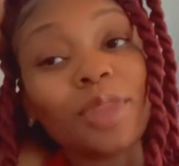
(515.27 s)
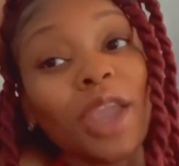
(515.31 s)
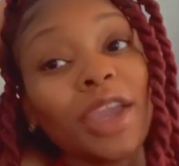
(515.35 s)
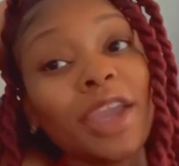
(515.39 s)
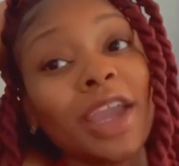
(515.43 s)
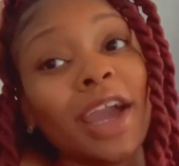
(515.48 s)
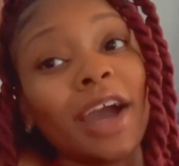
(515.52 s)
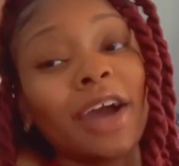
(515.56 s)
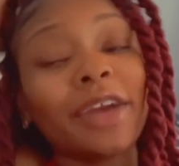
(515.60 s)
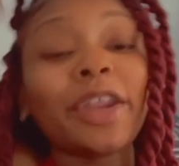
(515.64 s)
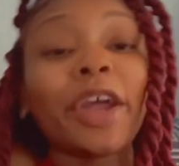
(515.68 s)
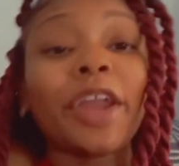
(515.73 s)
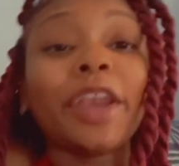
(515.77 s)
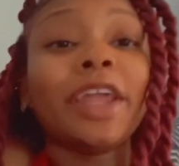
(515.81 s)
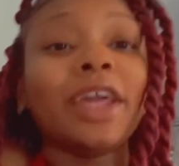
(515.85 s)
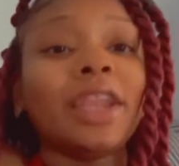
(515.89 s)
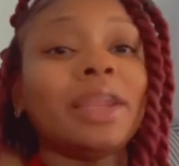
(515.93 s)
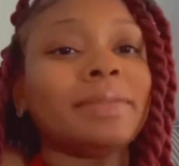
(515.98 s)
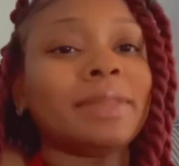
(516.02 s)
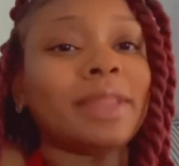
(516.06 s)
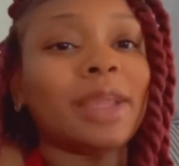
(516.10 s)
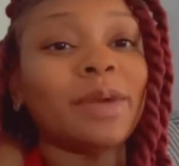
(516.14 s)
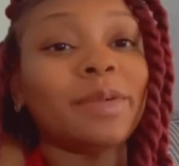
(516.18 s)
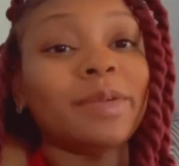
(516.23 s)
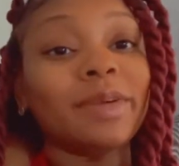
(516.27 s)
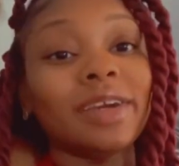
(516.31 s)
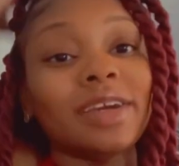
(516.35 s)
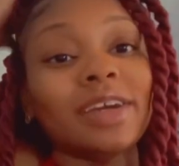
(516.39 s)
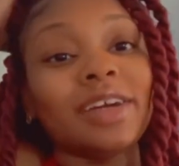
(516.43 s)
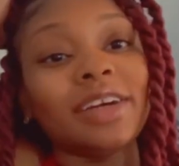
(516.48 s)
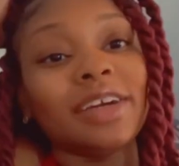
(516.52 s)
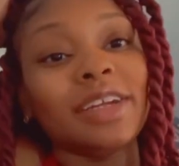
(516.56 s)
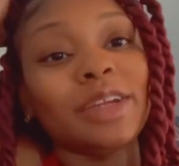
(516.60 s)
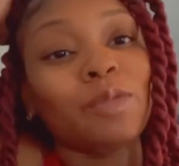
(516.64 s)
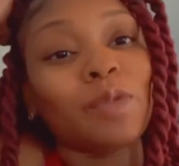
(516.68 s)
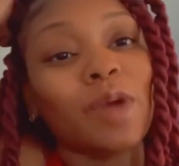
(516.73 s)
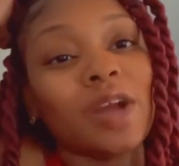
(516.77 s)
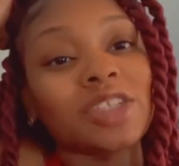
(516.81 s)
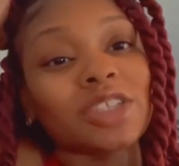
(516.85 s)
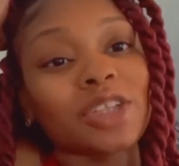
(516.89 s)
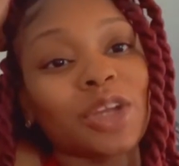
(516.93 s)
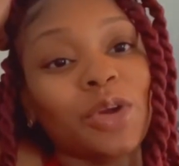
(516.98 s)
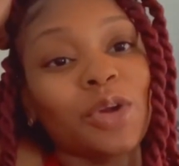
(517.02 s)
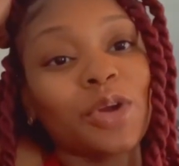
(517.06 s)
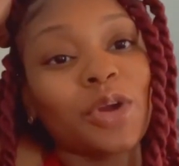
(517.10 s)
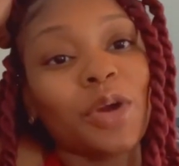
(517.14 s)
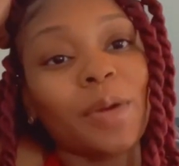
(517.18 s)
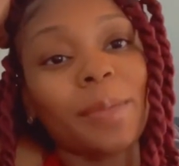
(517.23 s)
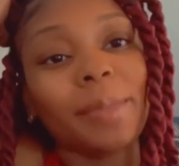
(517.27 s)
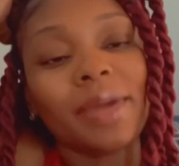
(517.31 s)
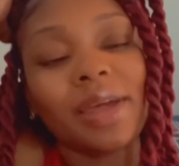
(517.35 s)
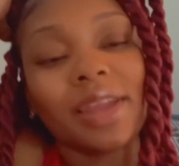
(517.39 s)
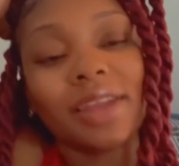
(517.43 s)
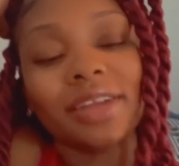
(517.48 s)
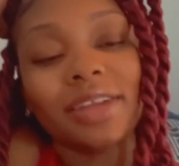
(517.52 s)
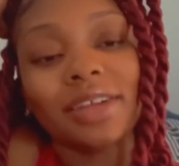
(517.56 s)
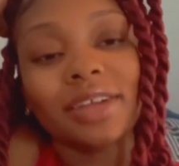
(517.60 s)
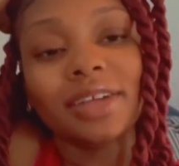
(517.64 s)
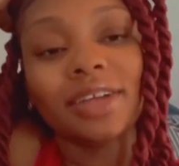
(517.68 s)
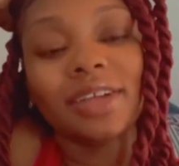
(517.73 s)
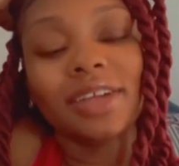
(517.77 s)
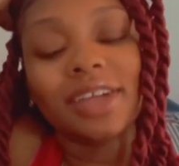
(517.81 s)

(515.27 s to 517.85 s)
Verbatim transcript: Yeah, Darnell up there with her. He watched Cocomelon.